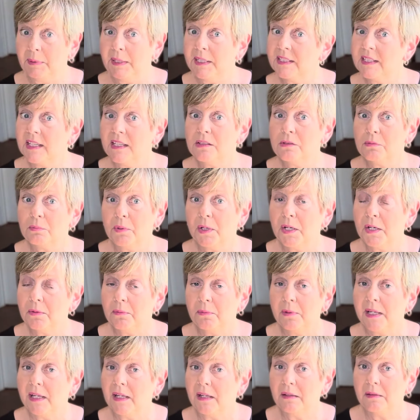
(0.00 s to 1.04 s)
it does work
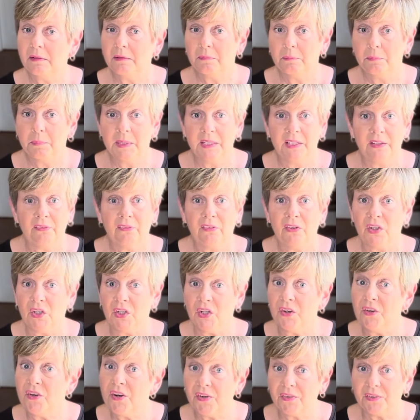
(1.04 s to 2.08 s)
well, but if
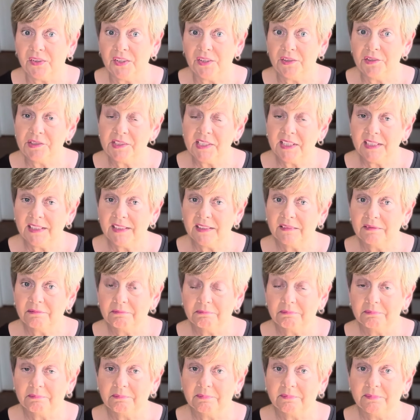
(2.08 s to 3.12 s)
you don't use it,
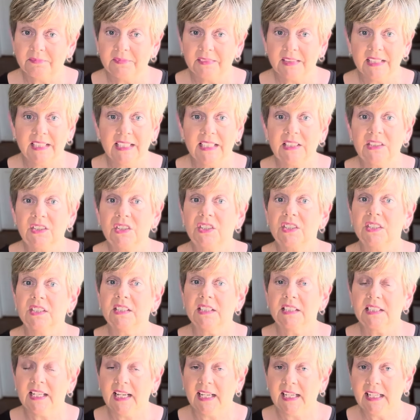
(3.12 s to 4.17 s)
it's
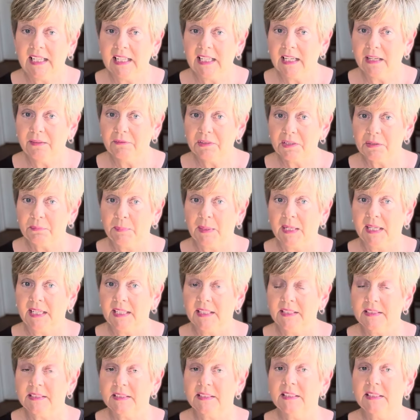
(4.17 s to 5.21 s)
just taking up space,